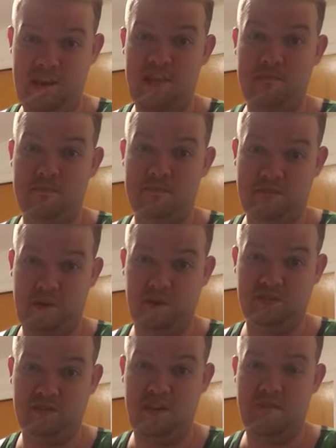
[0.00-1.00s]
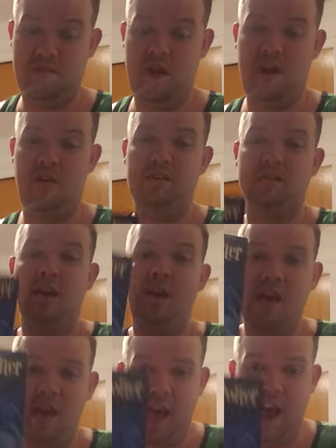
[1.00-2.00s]
and personally of all, is
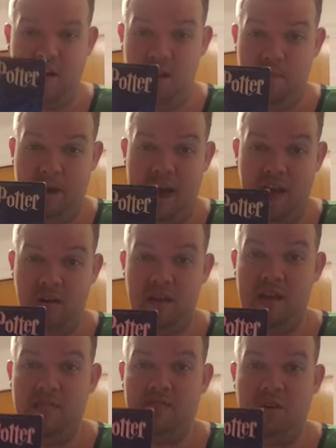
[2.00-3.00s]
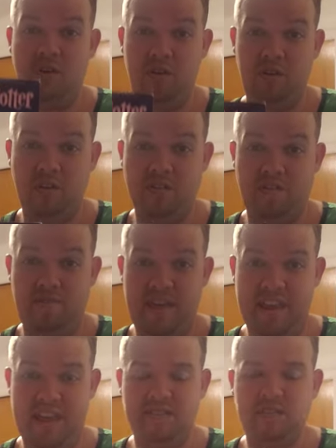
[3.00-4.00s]
Harry Potter and the Order of the
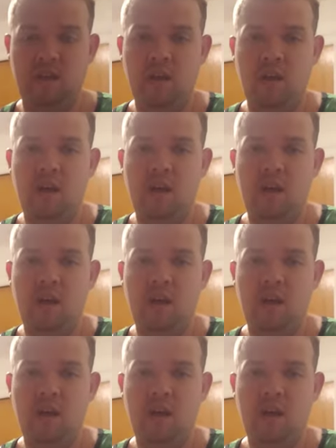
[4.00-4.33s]
Phoenix.